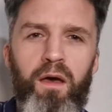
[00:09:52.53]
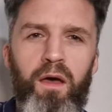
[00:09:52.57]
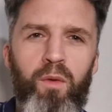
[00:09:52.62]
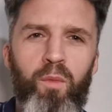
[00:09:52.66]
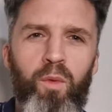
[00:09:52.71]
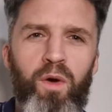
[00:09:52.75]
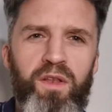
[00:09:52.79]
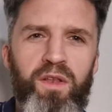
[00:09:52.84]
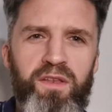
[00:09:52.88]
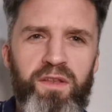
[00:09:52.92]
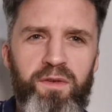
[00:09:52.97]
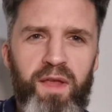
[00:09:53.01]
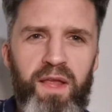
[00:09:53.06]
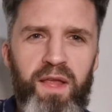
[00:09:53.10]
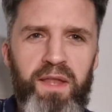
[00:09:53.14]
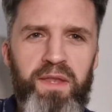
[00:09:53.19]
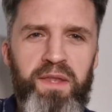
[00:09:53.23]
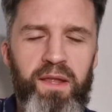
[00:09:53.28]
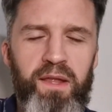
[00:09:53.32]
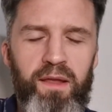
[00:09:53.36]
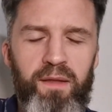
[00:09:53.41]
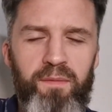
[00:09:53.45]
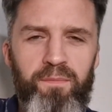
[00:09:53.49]
I wonder,
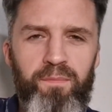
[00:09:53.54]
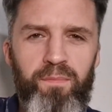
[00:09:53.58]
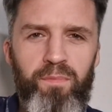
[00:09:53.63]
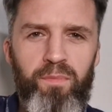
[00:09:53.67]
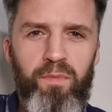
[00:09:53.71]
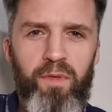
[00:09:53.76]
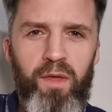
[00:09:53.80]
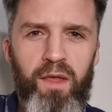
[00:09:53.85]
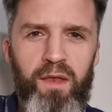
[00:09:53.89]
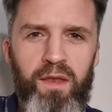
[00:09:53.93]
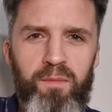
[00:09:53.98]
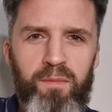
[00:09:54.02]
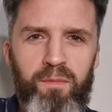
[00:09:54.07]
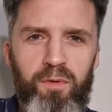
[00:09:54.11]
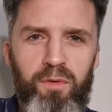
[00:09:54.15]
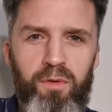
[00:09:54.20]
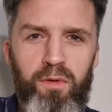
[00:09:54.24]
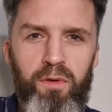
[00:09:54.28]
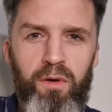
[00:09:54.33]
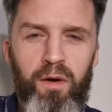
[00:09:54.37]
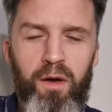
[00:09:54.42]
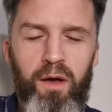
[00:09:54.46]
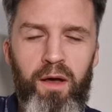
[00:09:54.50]
is it
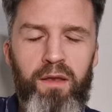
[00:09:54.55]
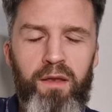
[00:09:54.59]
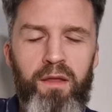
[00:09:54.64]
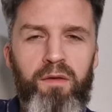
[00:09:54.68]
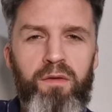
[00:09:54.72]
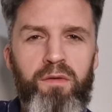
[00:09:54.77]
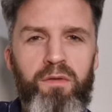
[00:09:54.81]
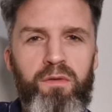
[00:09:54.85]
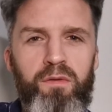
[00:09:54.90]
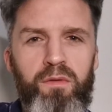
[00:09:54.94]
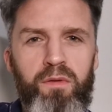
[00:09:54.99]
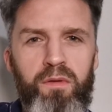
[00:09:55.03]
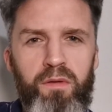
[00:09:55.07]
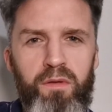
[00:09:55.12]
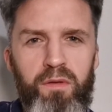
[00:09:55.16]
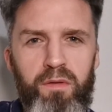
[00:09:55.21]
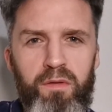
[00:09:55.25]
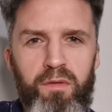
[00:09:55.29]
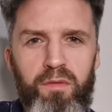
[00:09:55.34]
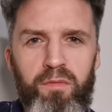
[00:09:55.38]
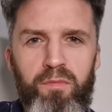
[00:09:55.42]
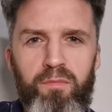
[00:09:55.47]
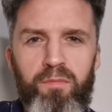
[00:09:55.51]
anymore? I know
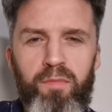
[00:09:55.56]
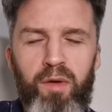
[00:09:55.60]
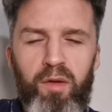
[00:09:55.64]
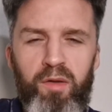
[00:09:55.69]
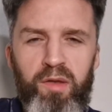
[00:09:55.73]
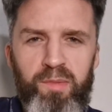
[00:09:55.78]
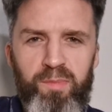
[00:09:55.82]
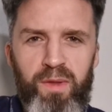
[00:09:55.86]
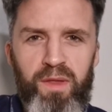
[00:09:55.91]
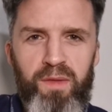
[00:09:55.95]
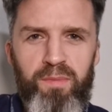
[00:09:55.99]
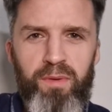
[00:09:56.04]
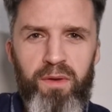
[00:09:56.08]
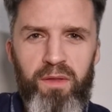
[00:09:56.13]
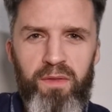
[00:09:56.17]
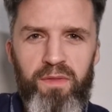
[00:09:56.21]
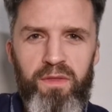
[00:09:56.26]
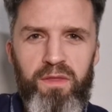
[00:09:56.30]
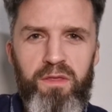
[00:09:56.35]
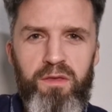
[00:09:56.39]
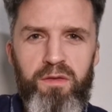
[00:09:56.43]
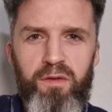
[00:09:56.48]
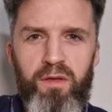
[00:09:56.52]
most people
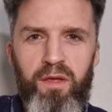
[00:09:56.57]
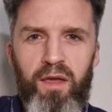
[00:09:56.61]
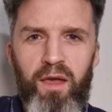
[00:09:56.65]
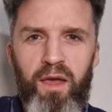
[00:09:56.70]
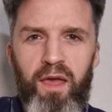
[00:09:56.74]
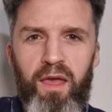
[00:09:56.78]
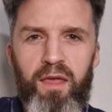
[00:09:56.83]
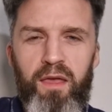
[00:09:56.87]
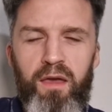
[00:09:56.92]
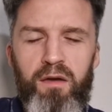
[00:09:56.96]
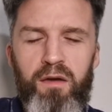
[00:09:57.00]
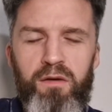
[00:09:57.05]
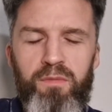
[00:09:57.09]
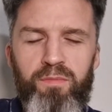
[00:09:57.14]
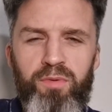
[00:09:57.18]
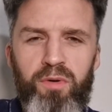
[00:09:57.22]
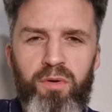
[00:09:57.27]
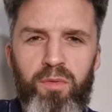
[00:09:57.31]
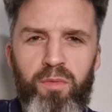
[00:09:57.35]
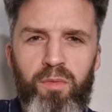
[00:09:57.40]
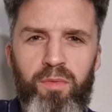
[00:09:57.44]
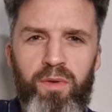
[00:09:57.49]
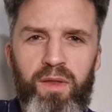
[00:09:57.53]
in the UK are
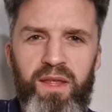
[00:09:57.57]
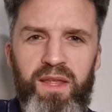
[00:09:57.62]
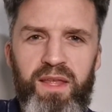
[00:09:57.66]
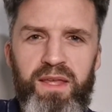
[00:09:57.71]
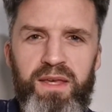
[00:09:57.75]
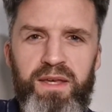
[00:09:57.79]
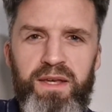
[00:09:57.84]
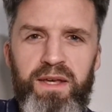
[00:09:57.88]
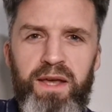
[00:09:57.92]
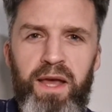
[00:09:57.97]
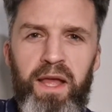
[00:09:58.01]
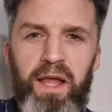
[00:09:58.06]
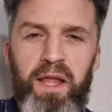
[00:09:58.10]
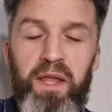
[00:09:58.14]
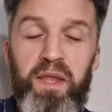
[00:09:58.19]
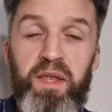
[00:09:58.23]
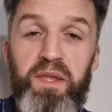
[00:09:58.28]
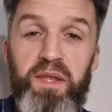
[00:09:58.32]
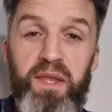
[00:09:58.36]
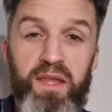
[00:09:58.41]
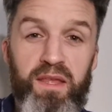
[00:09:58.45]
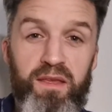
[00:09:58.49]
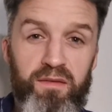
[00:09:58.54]
probably
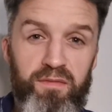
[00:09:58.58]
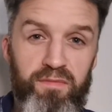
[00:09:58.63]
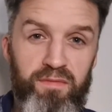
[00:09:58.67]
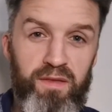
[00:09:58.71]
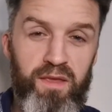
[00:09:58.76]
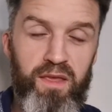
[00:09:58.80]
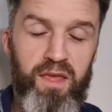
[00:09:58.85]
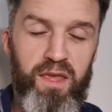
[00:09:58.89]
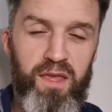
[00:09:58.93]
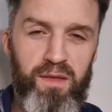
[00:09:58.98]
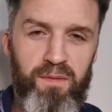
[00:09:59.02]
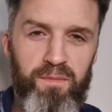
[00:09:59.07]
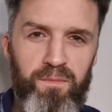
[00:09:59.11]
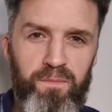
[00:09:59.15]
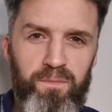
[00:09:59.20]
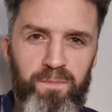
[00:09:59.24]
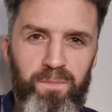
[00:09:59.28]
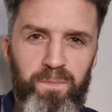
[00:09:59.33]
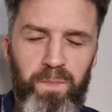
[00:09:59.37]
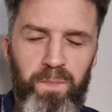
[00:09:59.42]
C of E